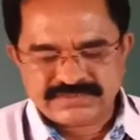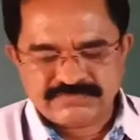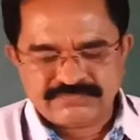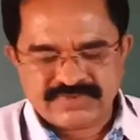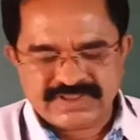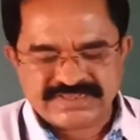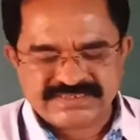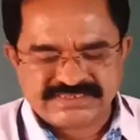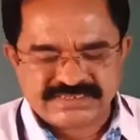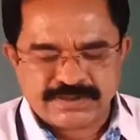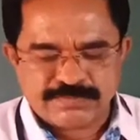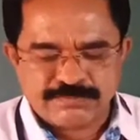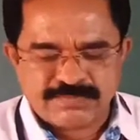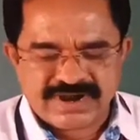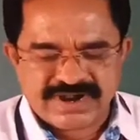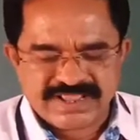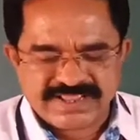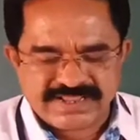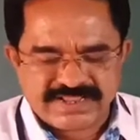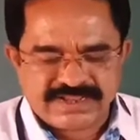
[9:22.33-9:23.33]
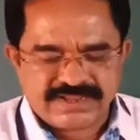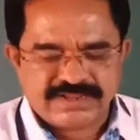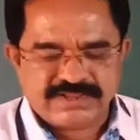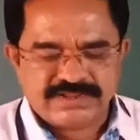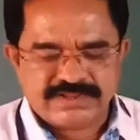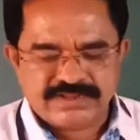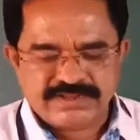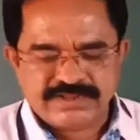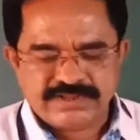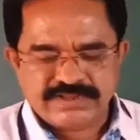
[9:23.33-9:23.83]
when
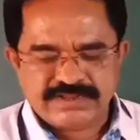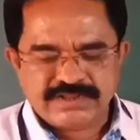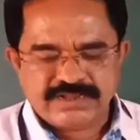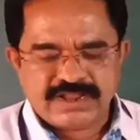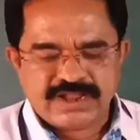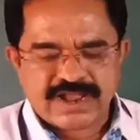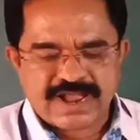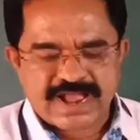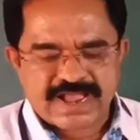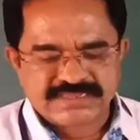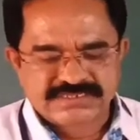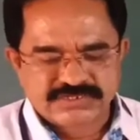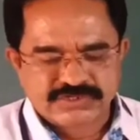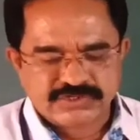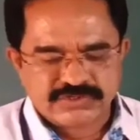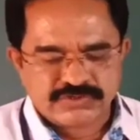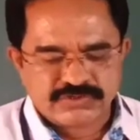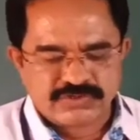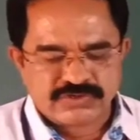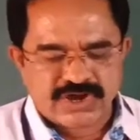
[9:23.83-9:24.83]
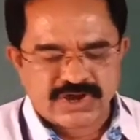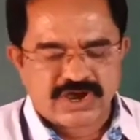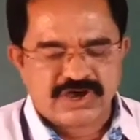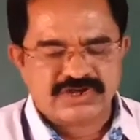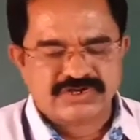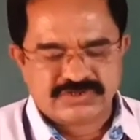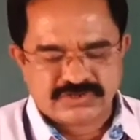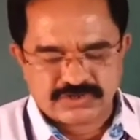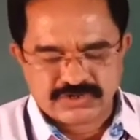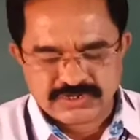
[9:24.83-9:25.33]
somebody asks you
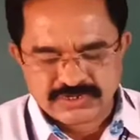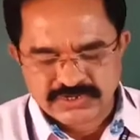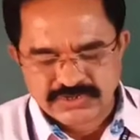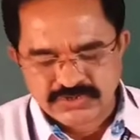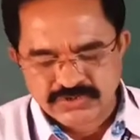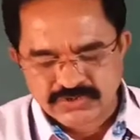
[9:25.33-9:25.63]
or told